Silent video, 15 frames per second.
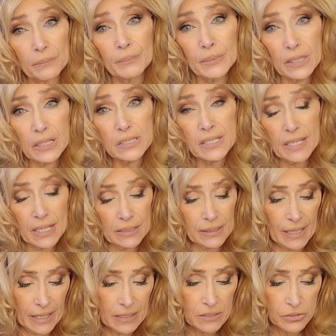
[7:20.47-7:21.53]
because he had
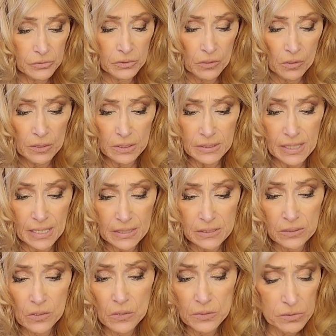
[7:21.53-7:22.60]
cancer and heart attacks
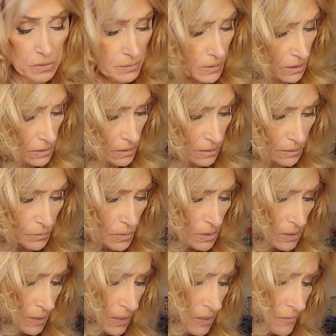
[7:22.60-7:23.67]
and all so much. It
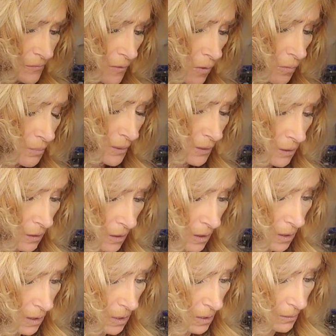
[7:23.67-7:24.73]
wasn't his fault,
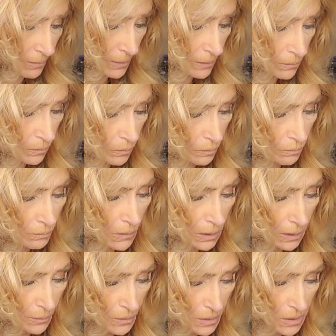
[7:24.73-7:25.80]
but
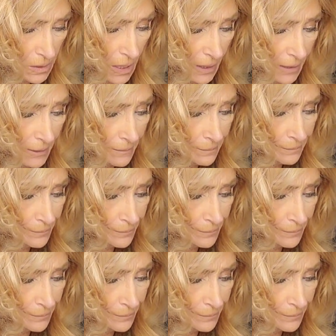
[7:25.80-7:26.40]
money was tight.